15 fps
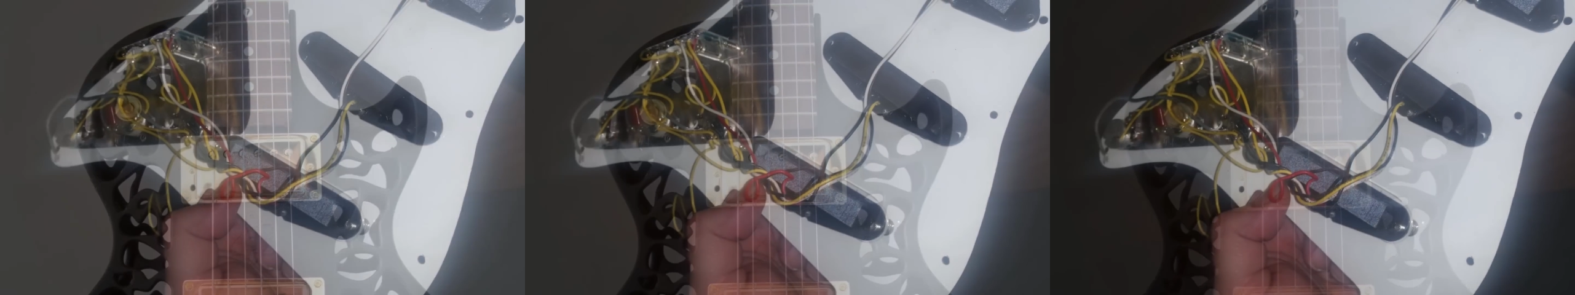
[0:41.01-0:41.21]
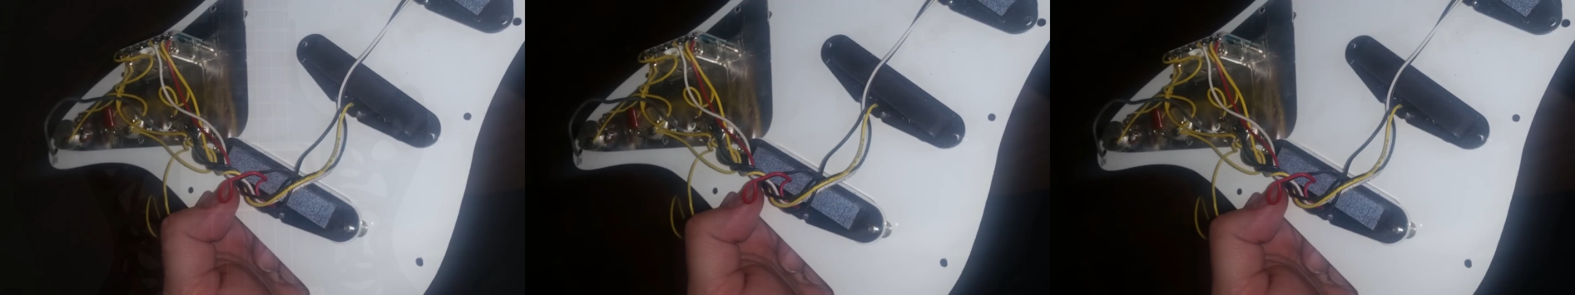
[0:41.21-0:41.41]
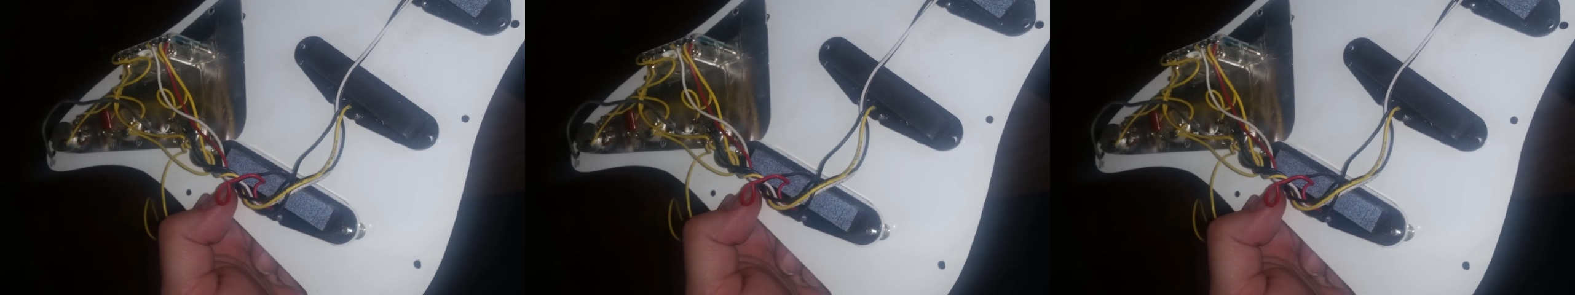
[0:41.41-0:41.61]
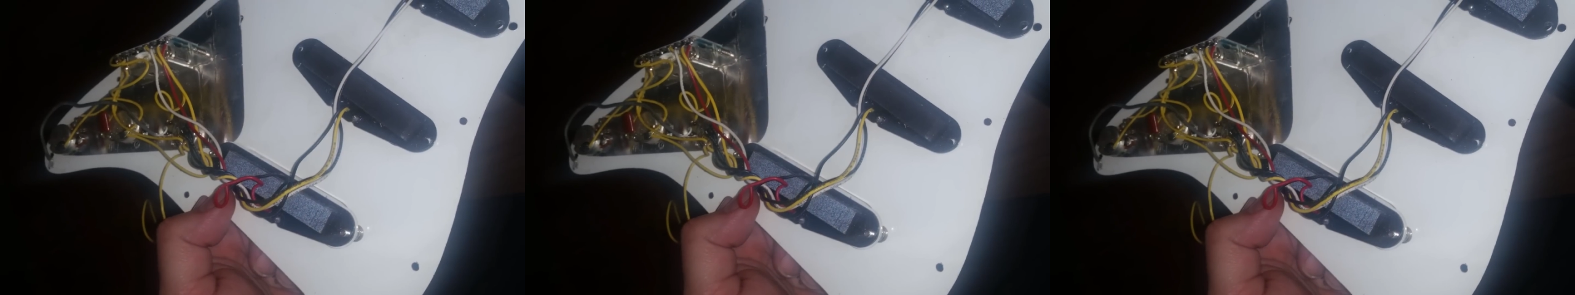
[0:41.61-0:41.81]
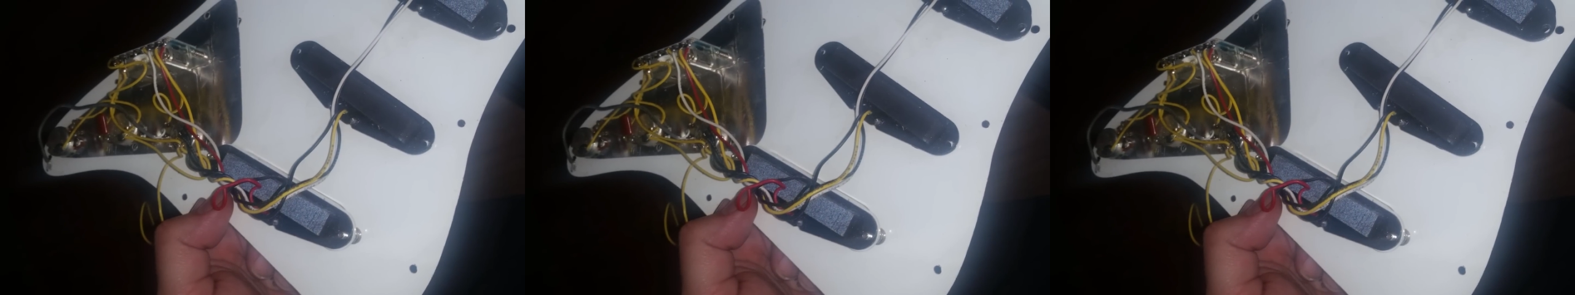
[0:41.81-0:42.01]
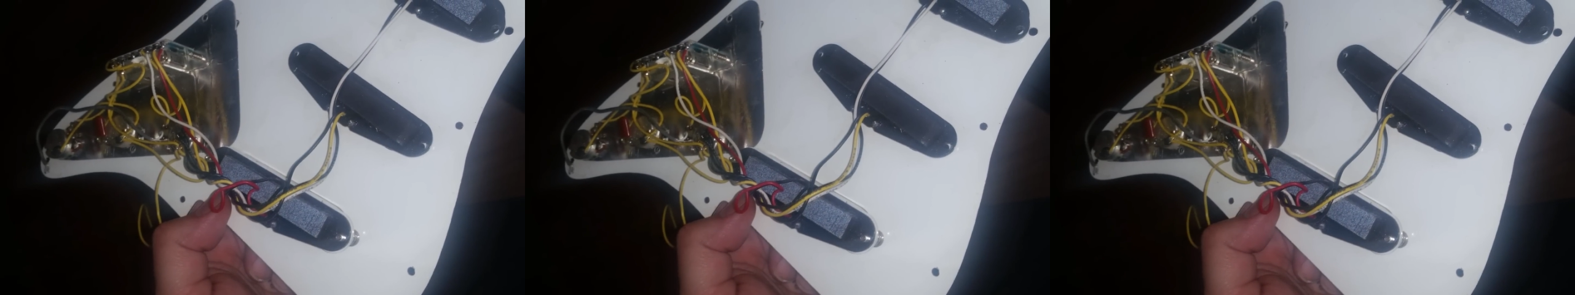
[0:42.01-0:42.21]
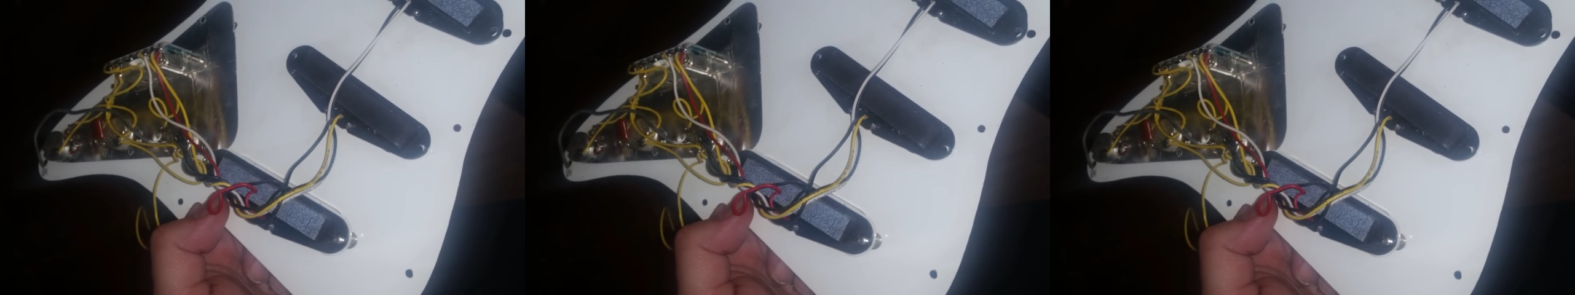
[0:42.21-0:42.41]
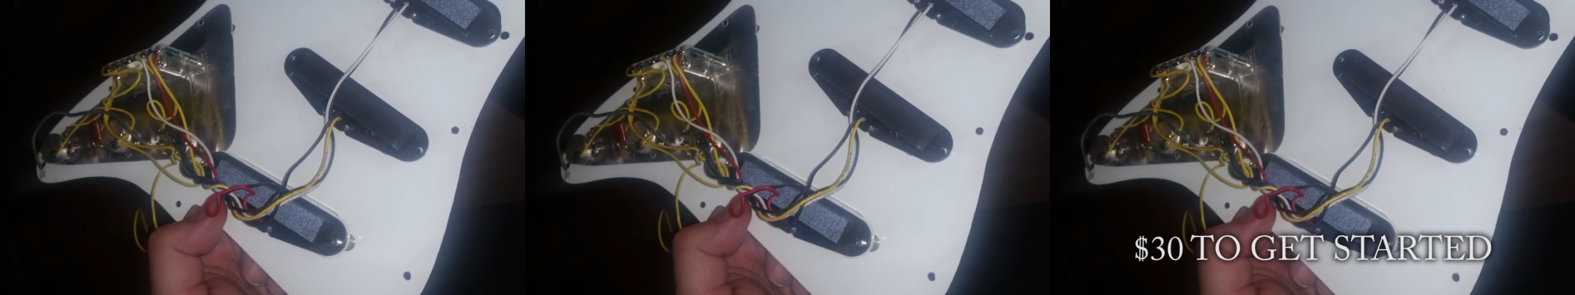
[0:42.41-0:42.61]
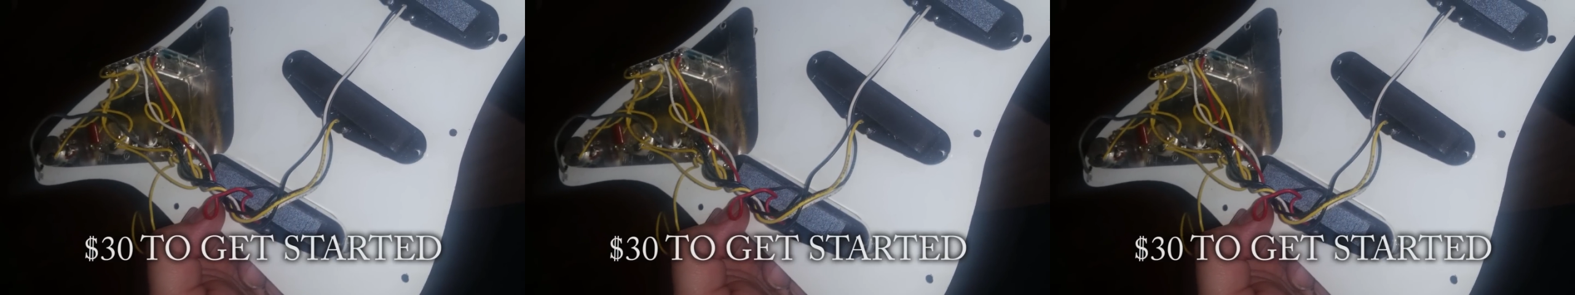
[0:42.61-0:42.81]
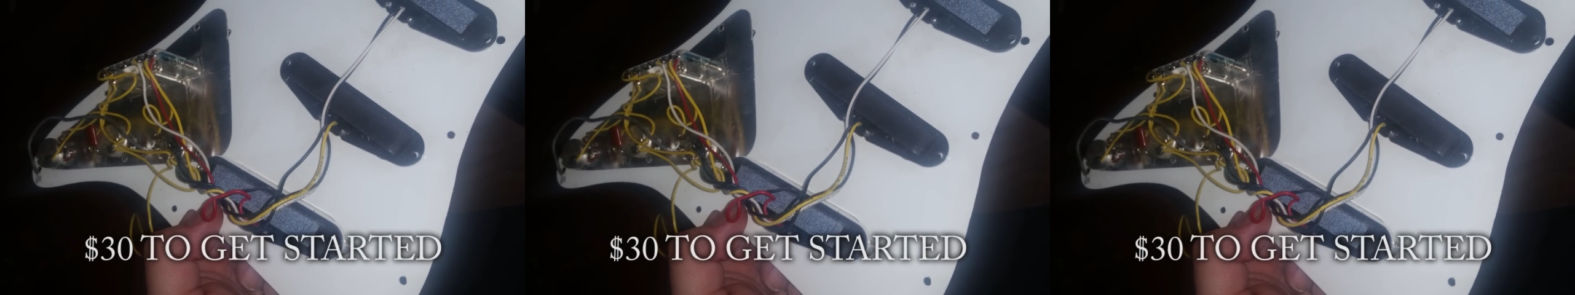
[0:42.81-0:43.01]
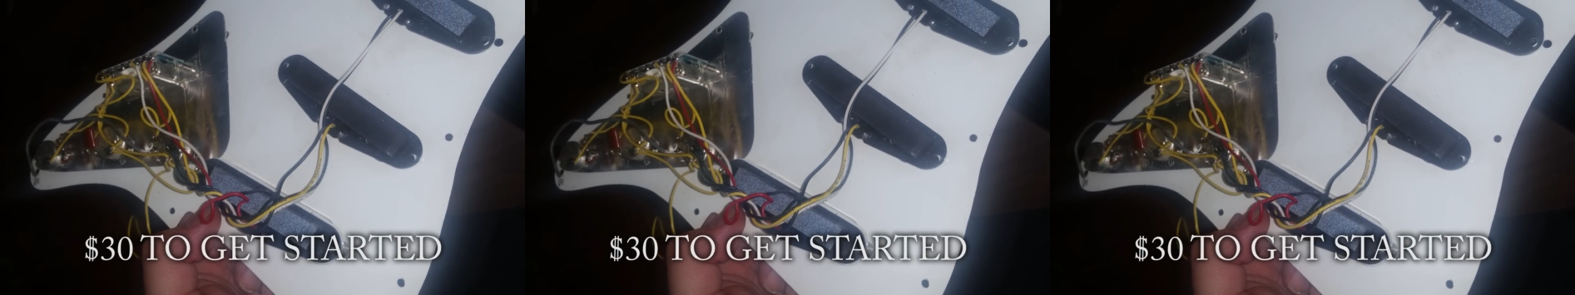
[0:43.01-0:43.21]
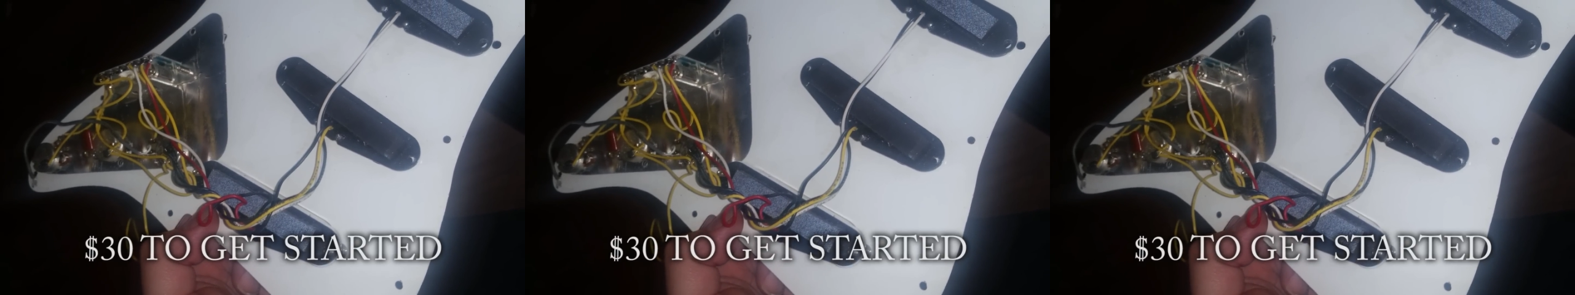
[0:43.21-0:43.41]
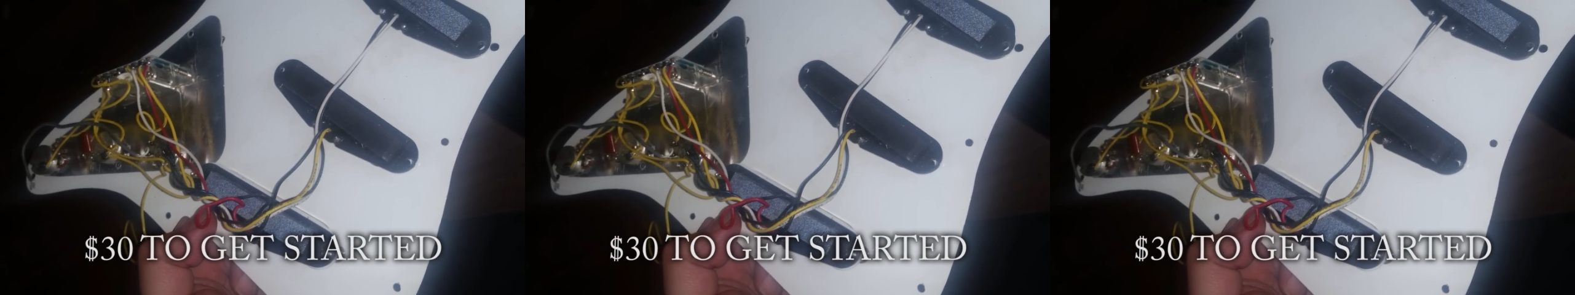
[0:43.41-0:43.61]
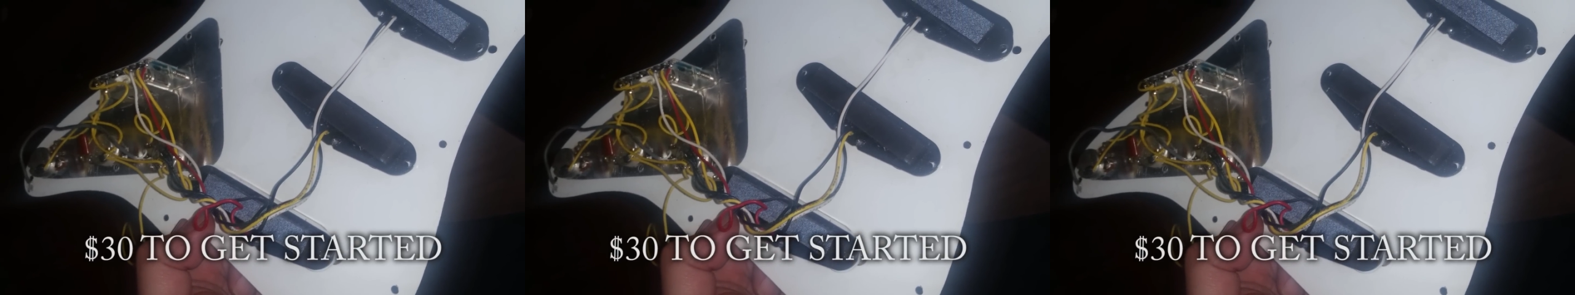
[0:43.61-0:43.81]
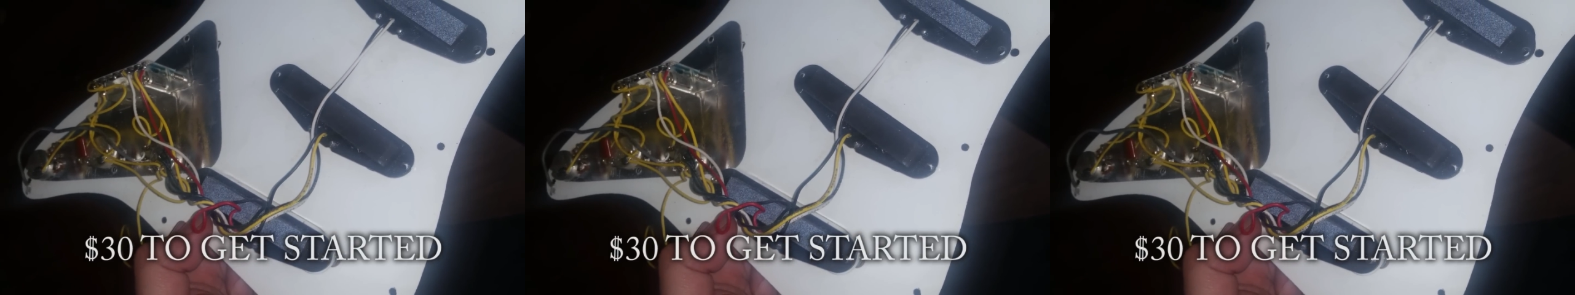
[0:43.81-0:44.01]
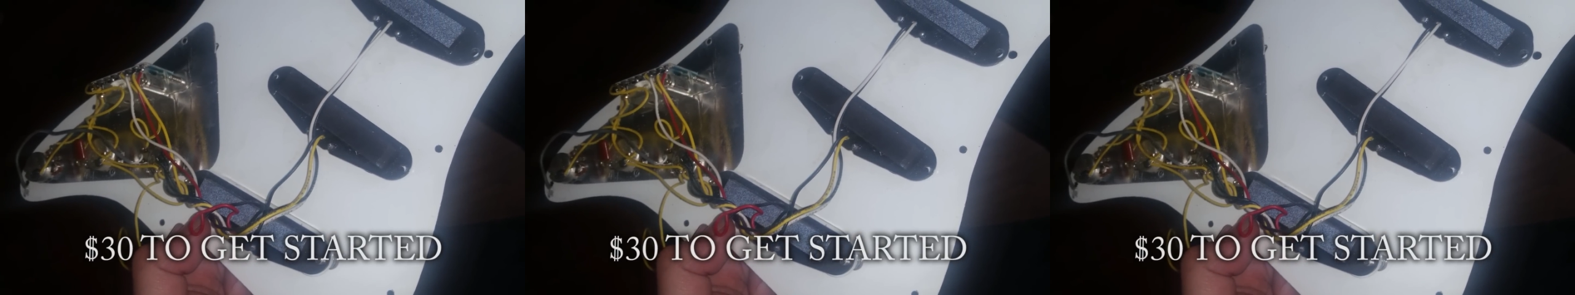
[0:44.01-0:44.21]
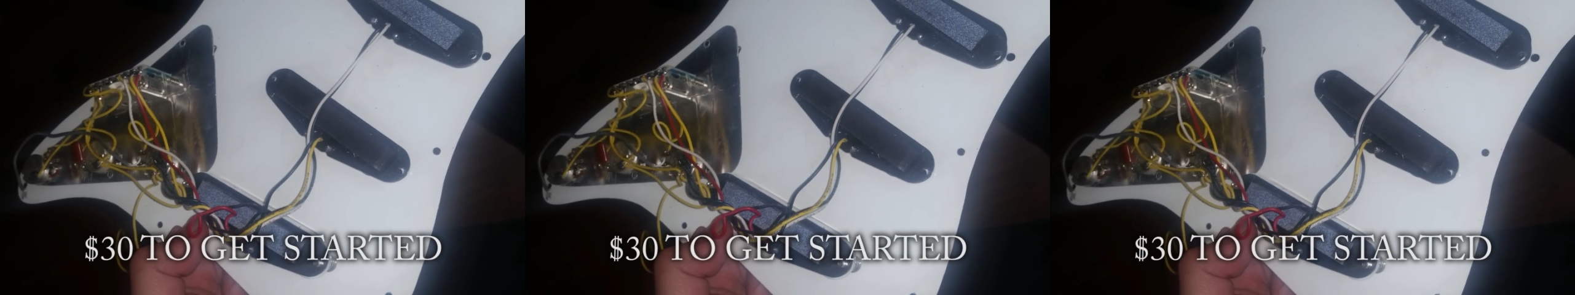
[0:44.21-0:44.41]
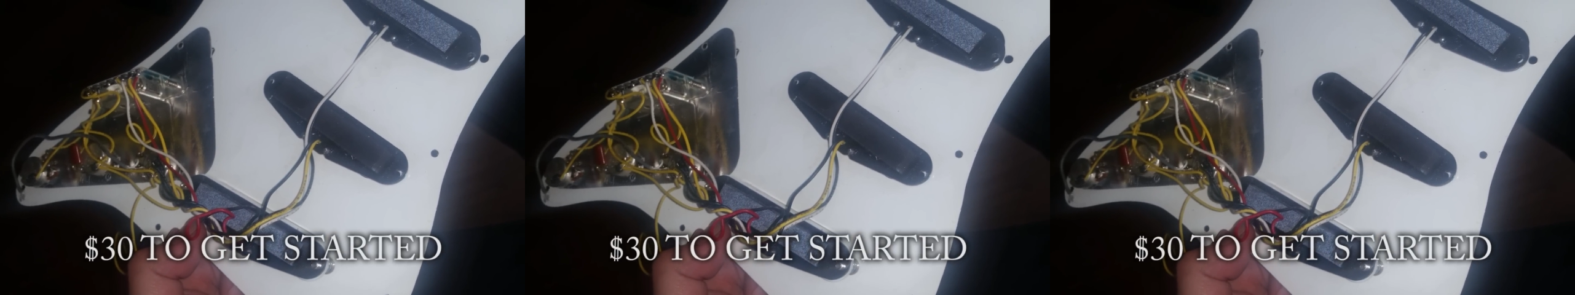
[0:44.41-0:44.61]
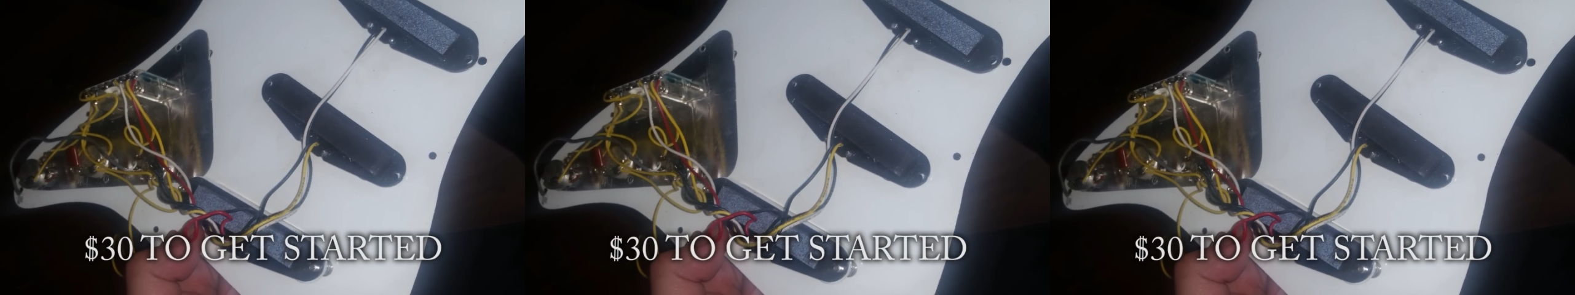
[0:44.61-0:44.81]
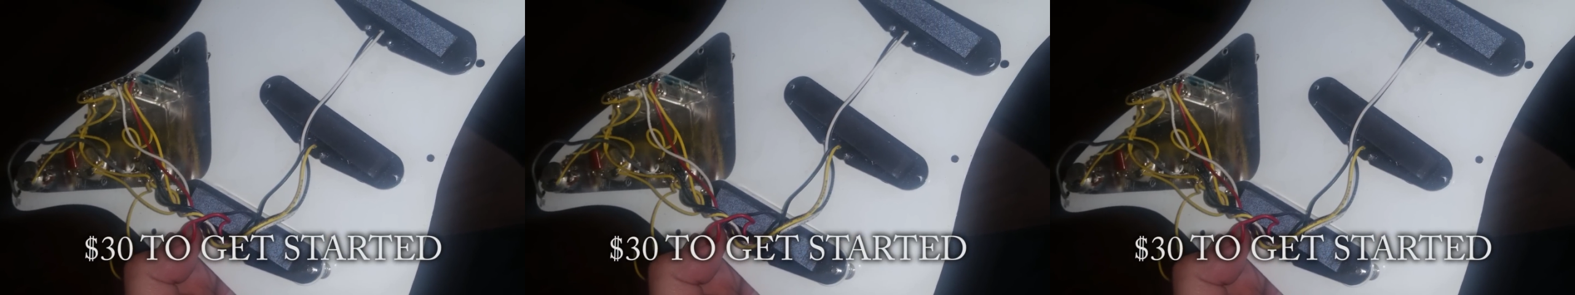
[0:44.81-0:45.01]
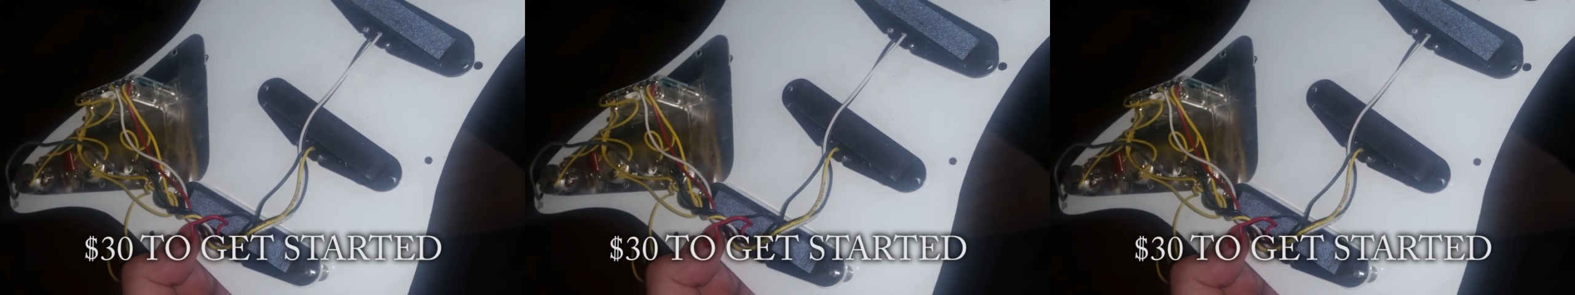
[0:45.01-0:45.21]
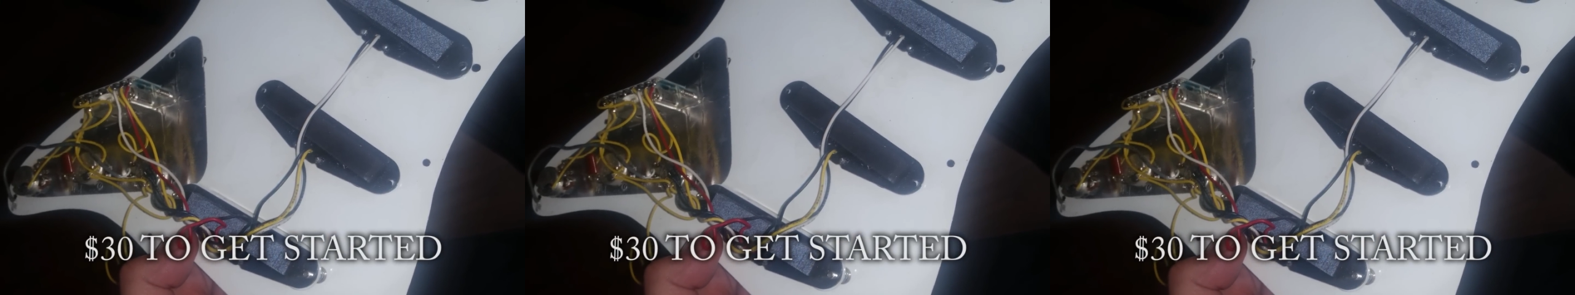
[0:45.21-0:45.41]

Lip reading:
No face is visible, so there are no lips to read.